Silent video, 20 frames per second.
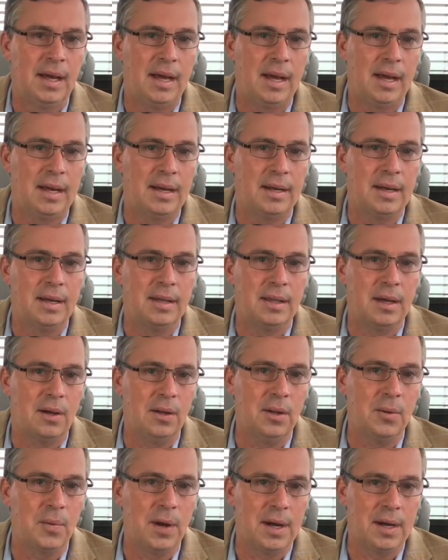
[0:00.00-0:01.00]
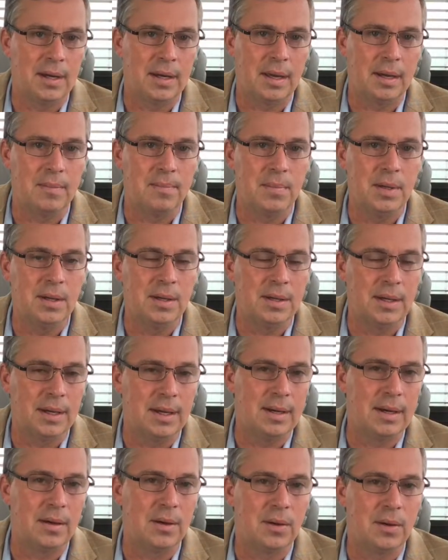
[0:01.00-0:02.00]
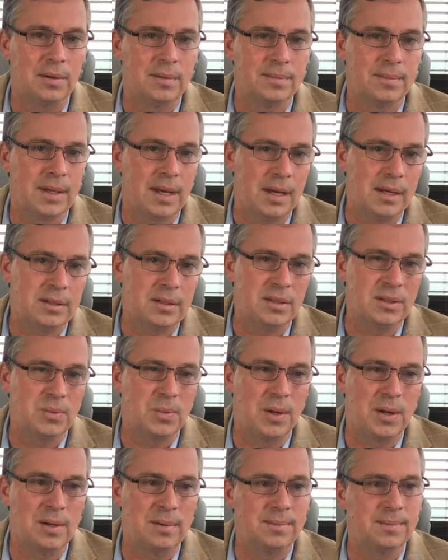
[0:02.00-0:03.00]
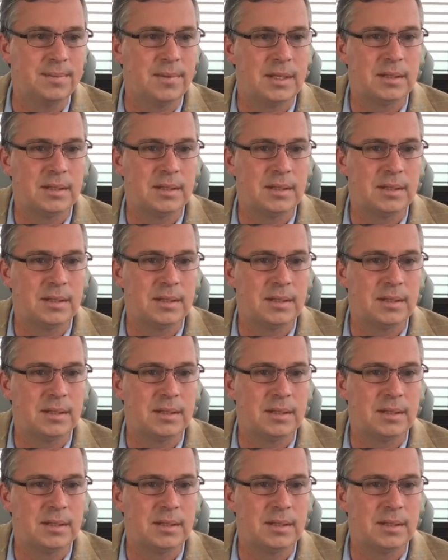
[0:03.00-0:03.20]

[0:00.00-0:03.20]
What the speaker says: And the only way to get $1 million are cases where,